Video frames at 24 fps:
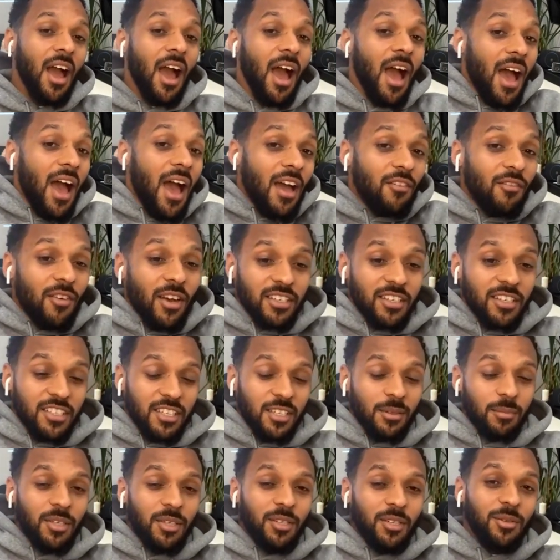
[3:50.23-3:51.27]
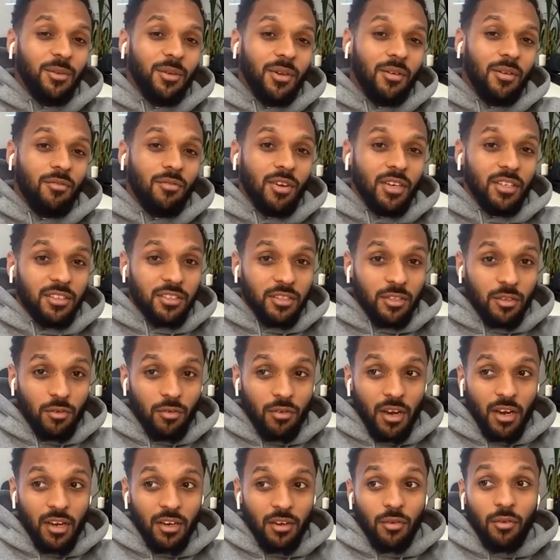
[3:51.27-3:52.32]
I've actually been doing
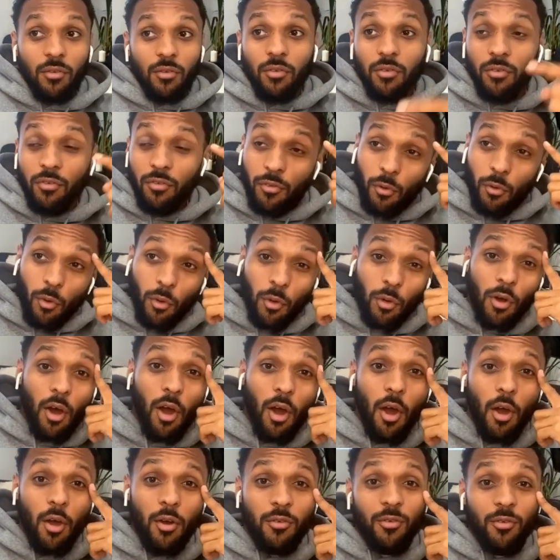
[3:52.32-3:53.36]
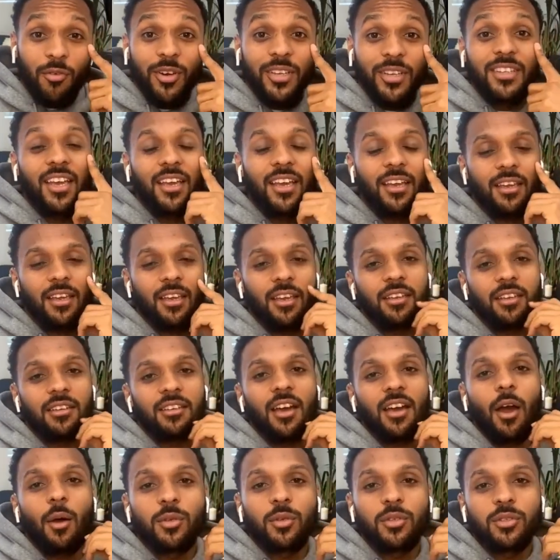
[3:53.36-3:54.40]
rent-to-rent for over a decade.
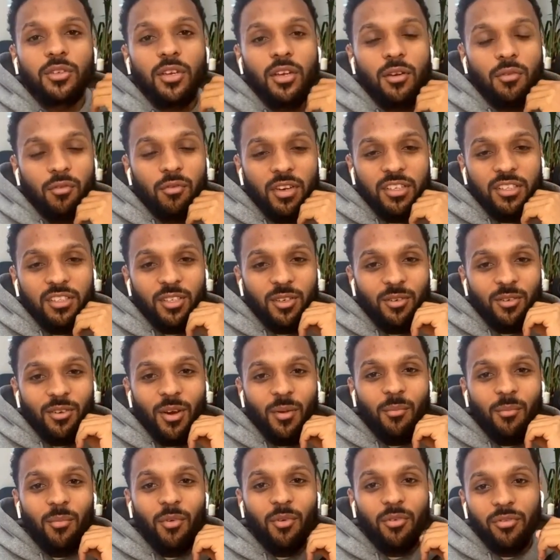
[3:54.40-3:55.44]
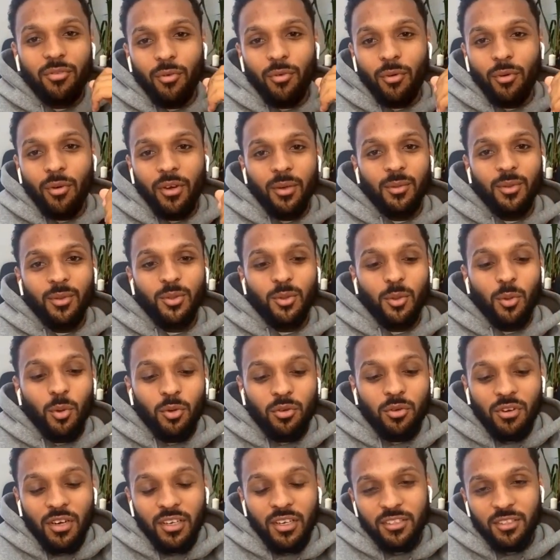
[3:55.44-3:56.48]
I was doing rent-to-rent before it was
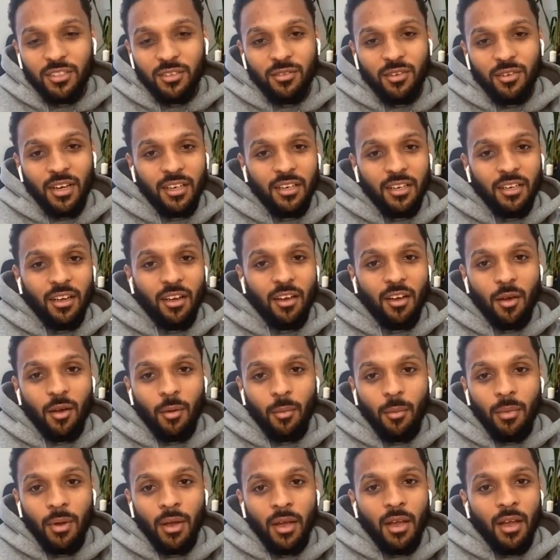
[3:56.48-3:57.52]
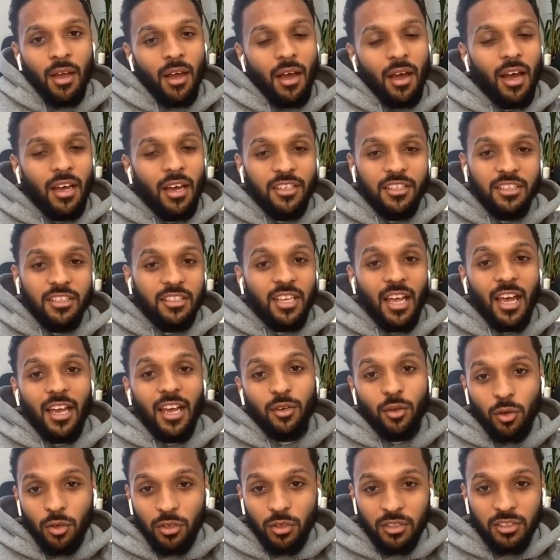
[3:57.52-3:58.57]
called rent-to-rent. I just
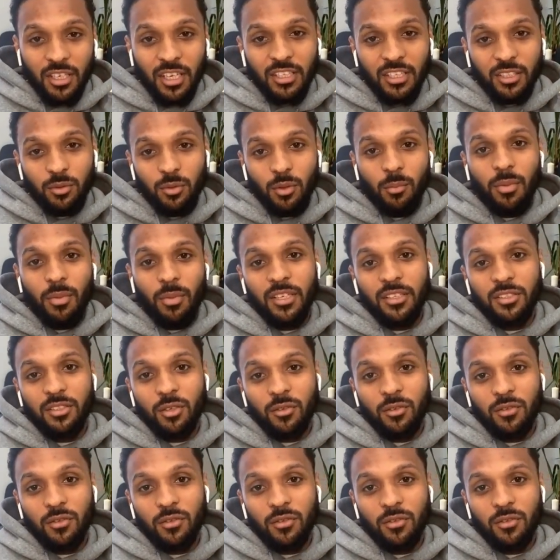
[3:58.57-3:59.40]
had contacts that were based